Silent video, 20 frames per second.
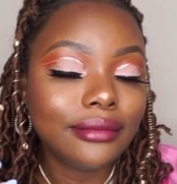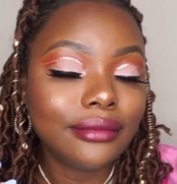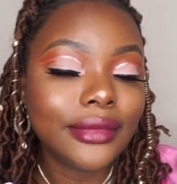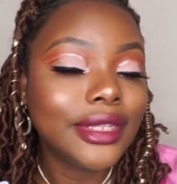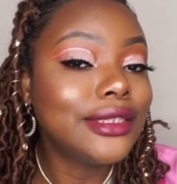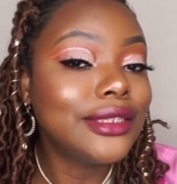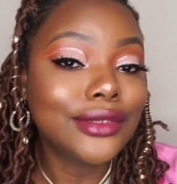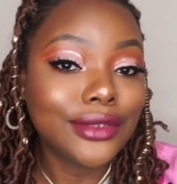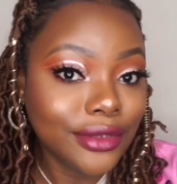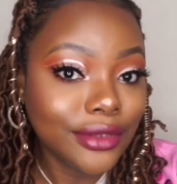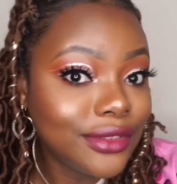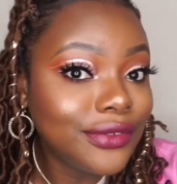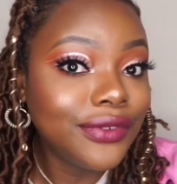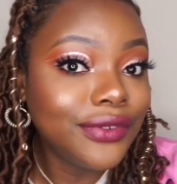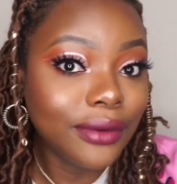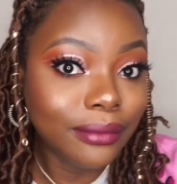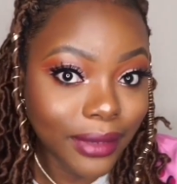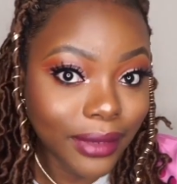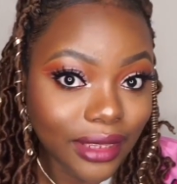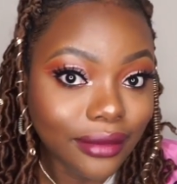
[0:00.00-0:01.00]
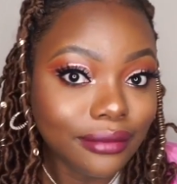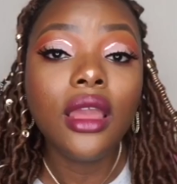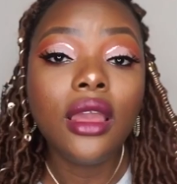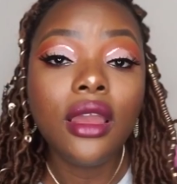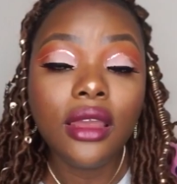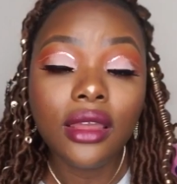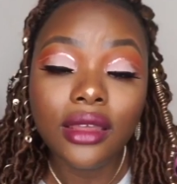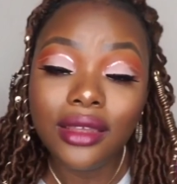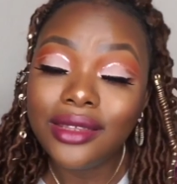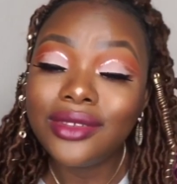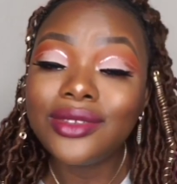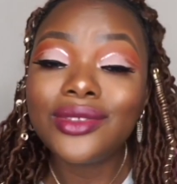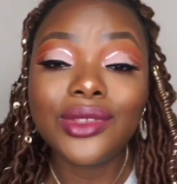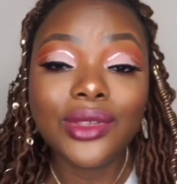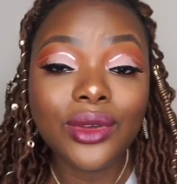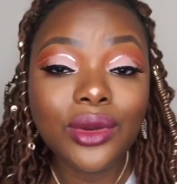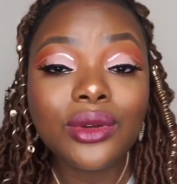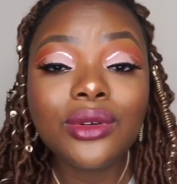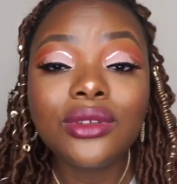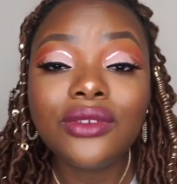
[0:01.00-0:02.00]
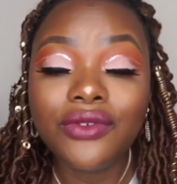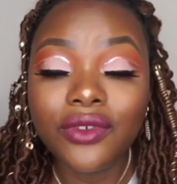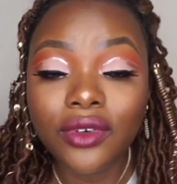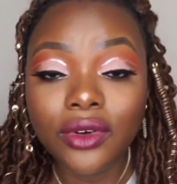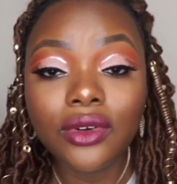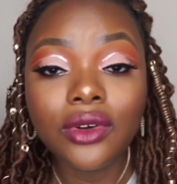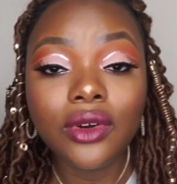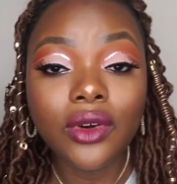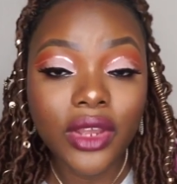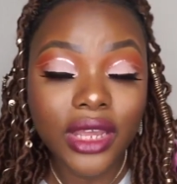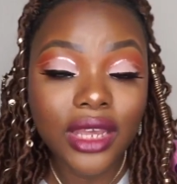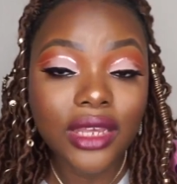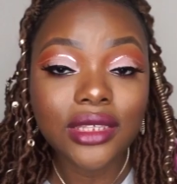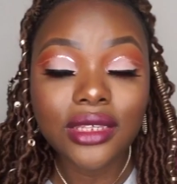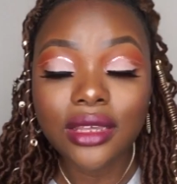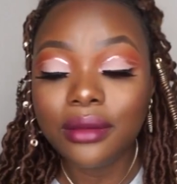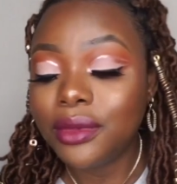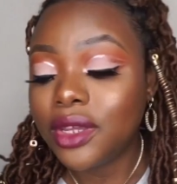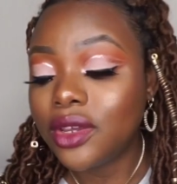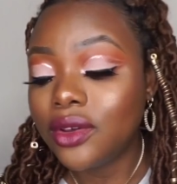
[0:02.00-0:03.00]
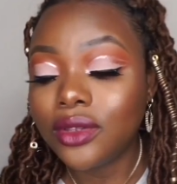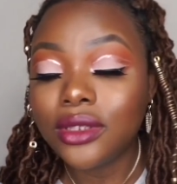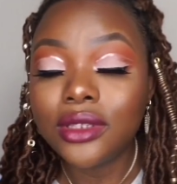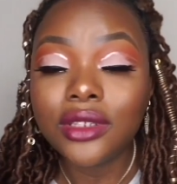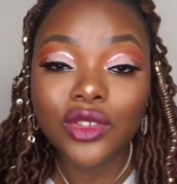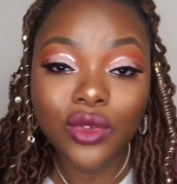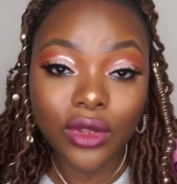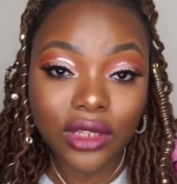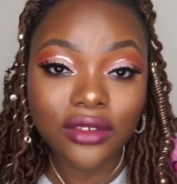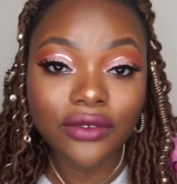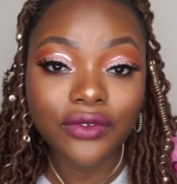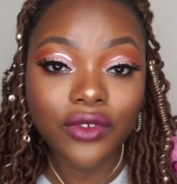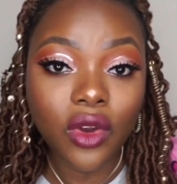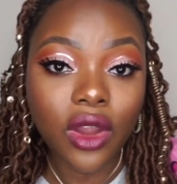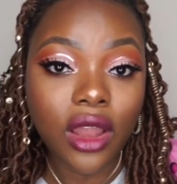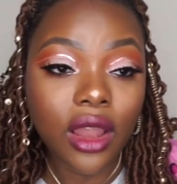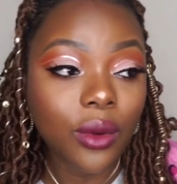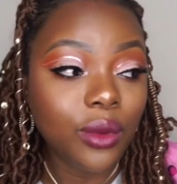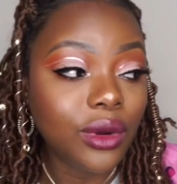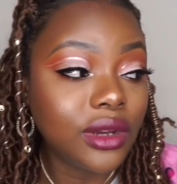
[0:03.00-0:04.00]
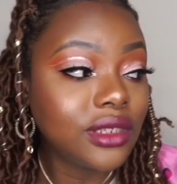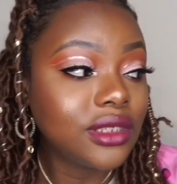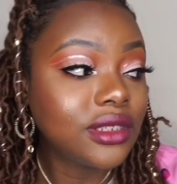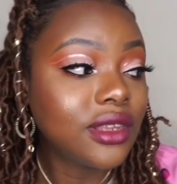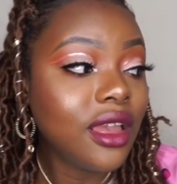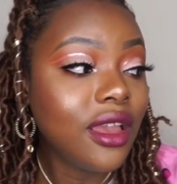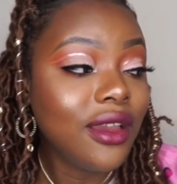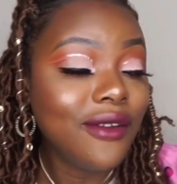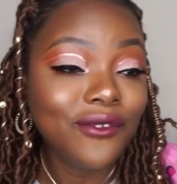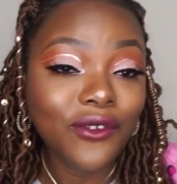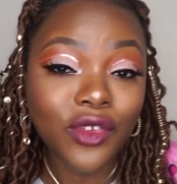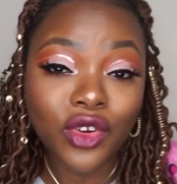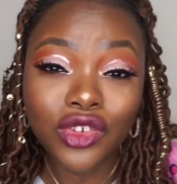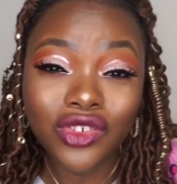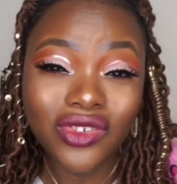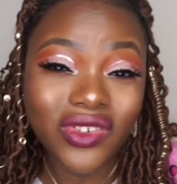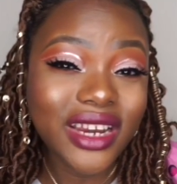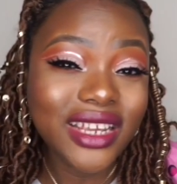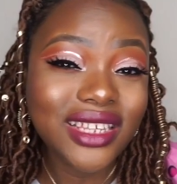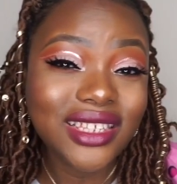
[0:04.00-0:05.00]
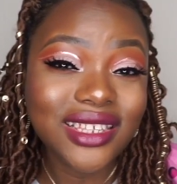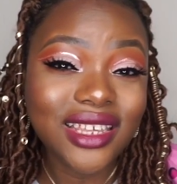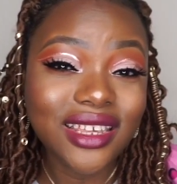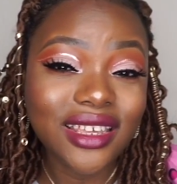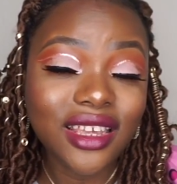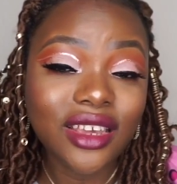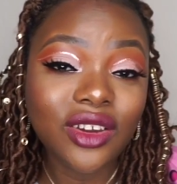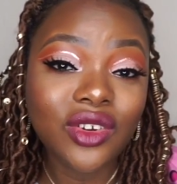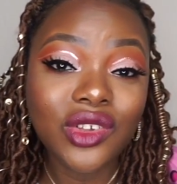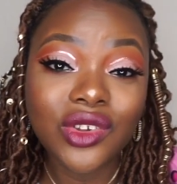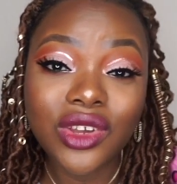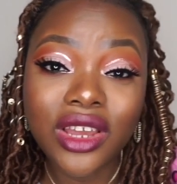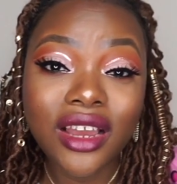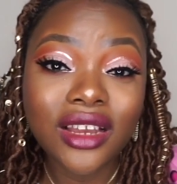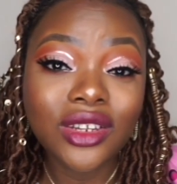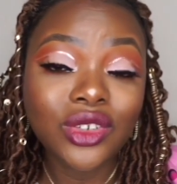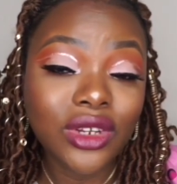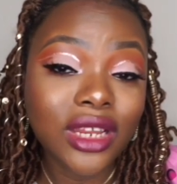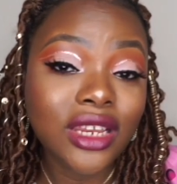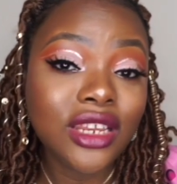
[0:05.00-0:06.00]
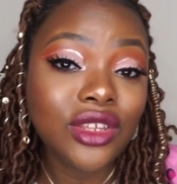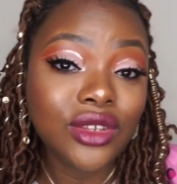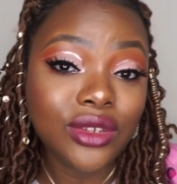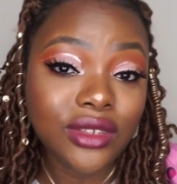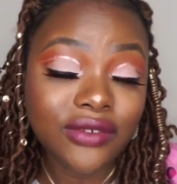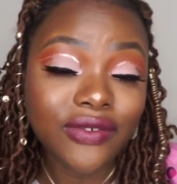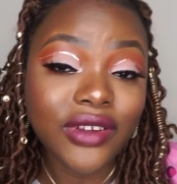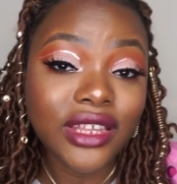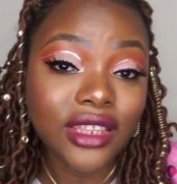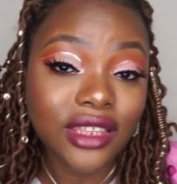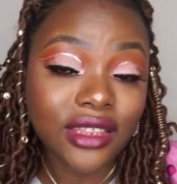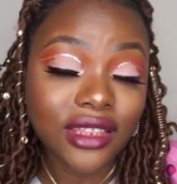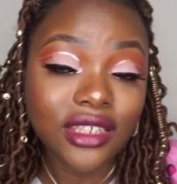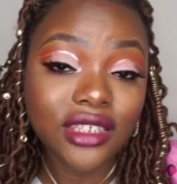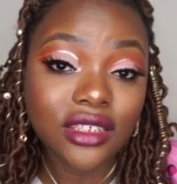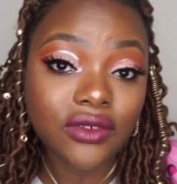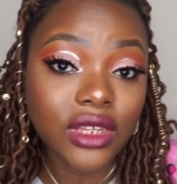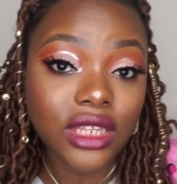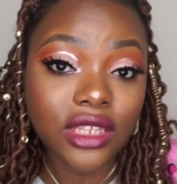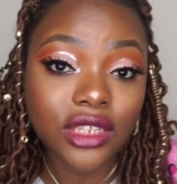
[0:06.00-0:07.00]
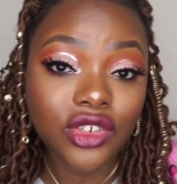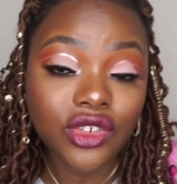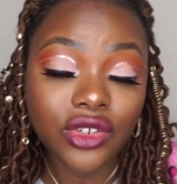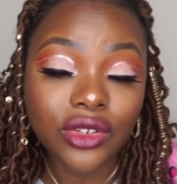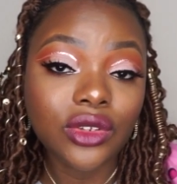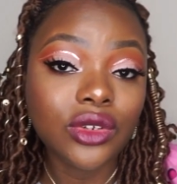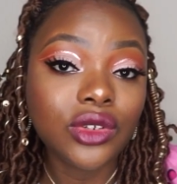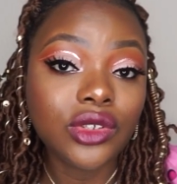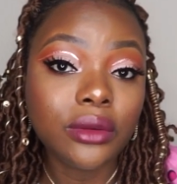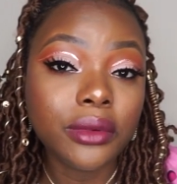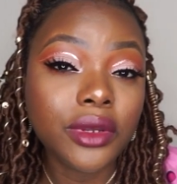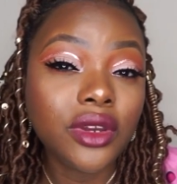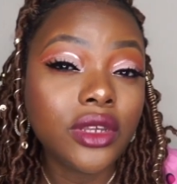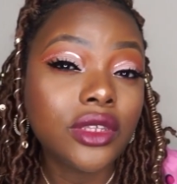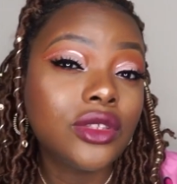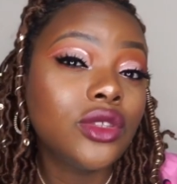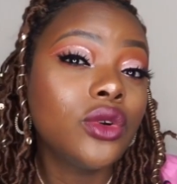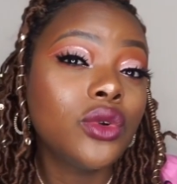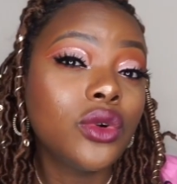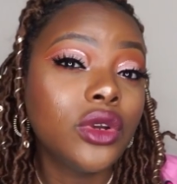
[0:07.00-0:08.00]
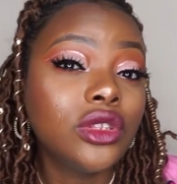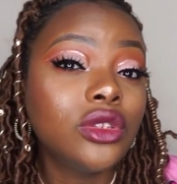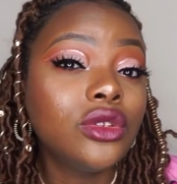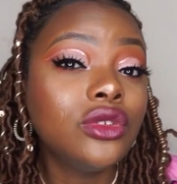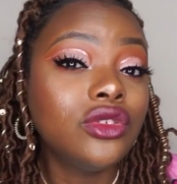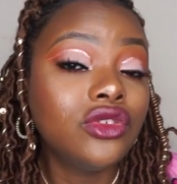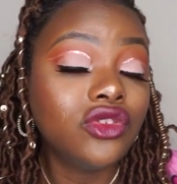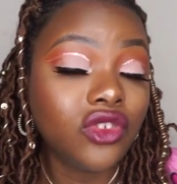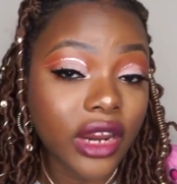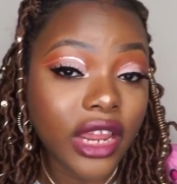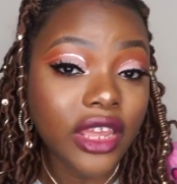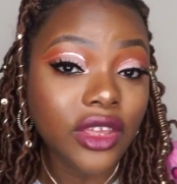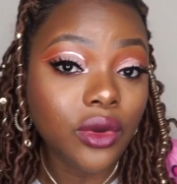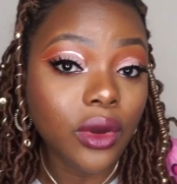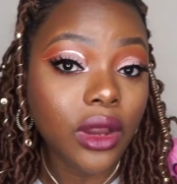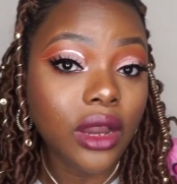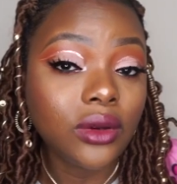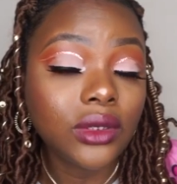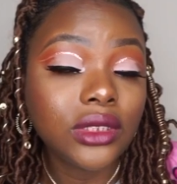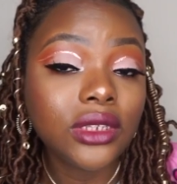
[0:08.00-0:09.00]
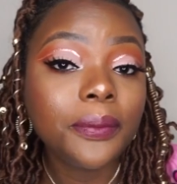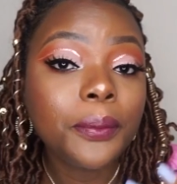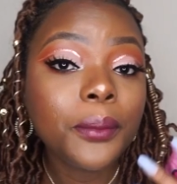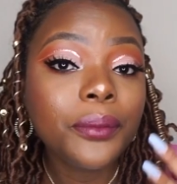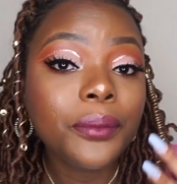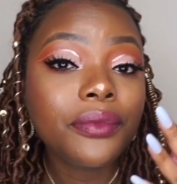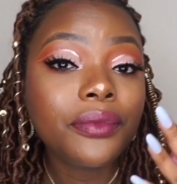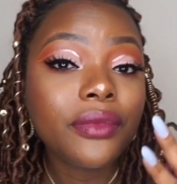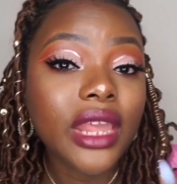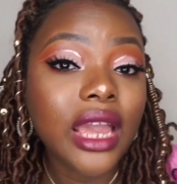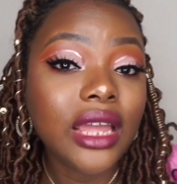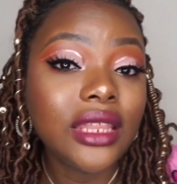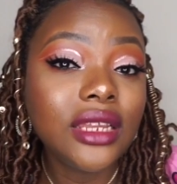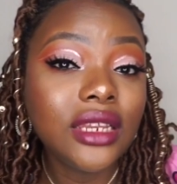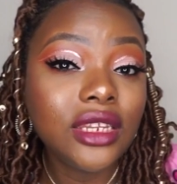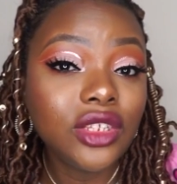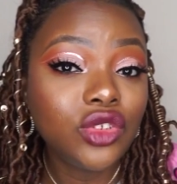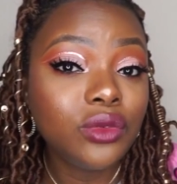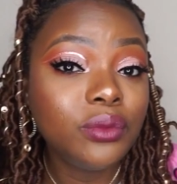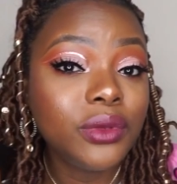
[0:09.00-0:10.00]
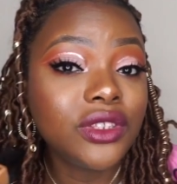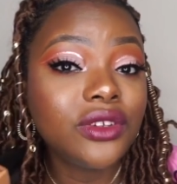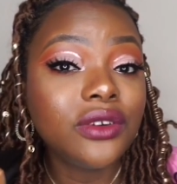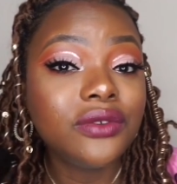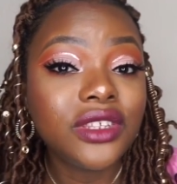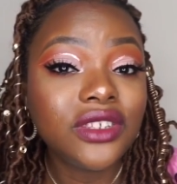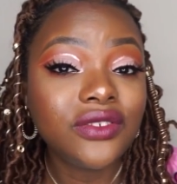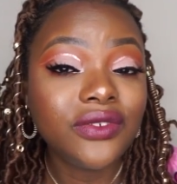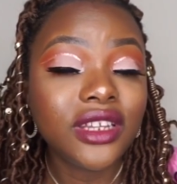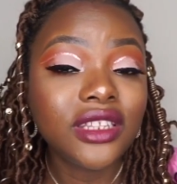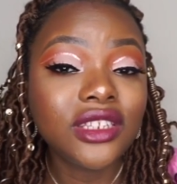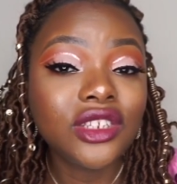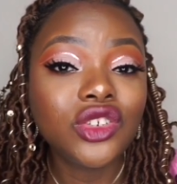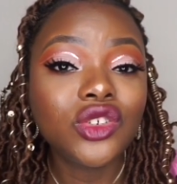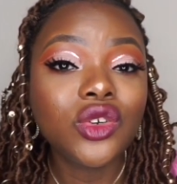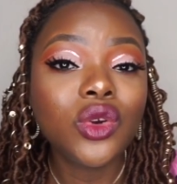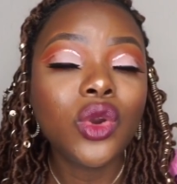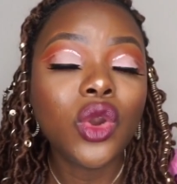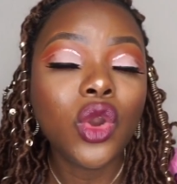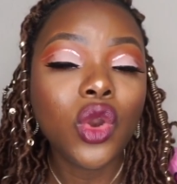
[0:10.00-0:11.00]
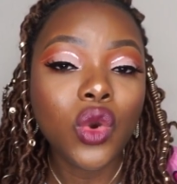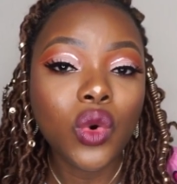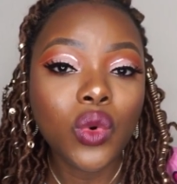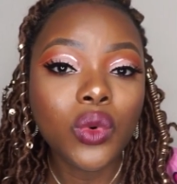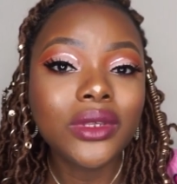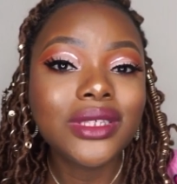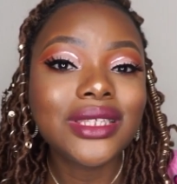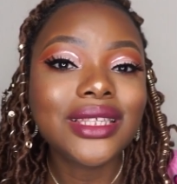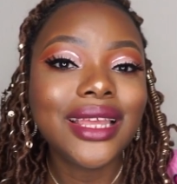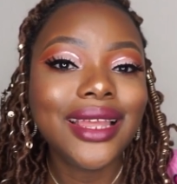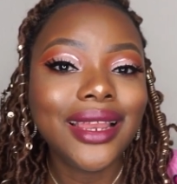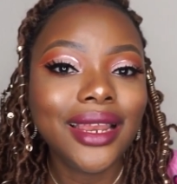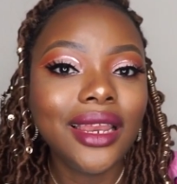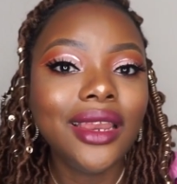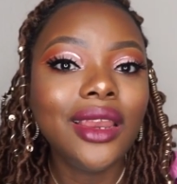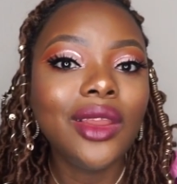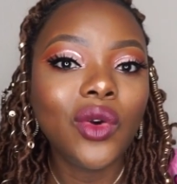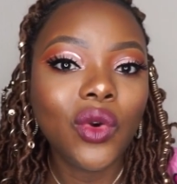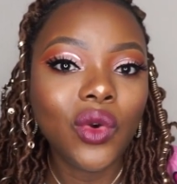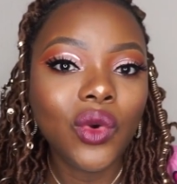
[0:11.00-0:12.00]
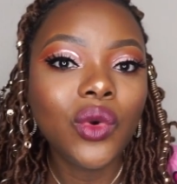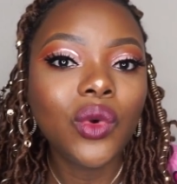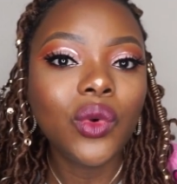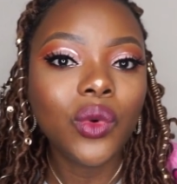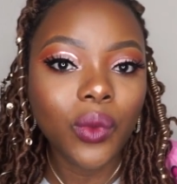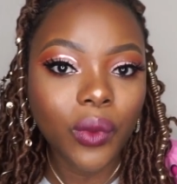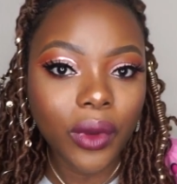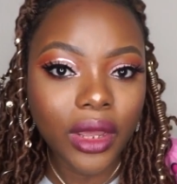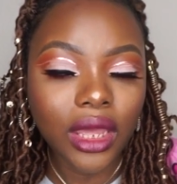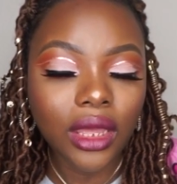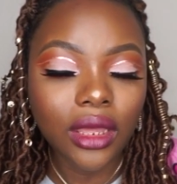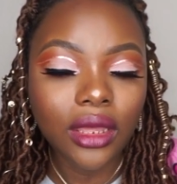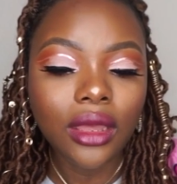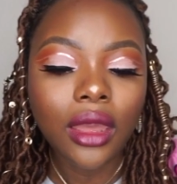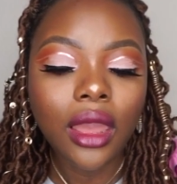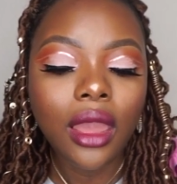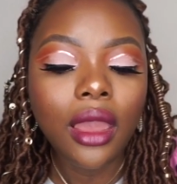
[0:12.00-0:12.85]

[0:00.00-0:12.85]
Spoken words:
it's good for me. It's so good for oily skin because it's 24 hours. For dry skin girl, you can actually use this foundation also, because it's not going to dry you out, and a little bit of this foundation goes a long way.